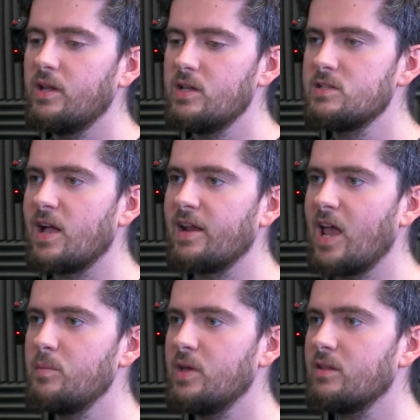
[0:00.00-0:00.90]
is
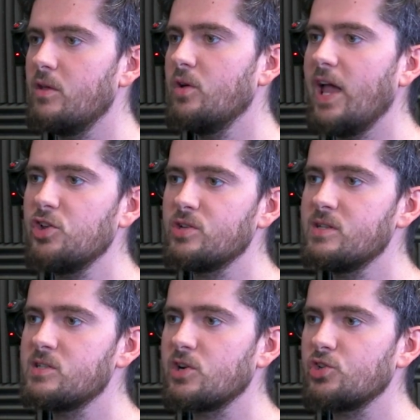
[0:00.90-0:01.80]
dynamic location
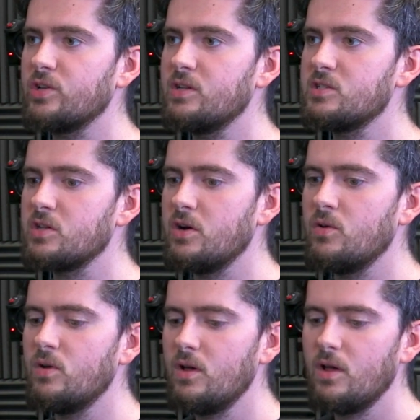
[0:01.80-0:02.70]
insertion.
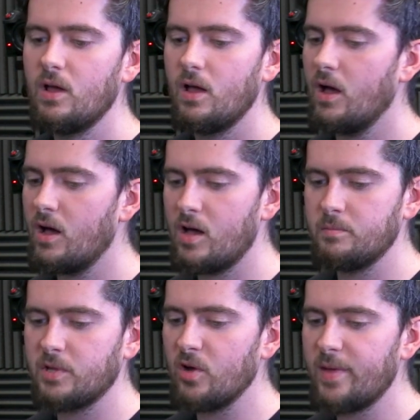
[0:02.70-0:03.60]
So,
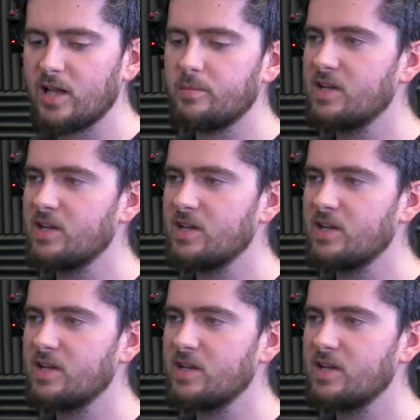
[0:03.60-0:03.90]
going back to my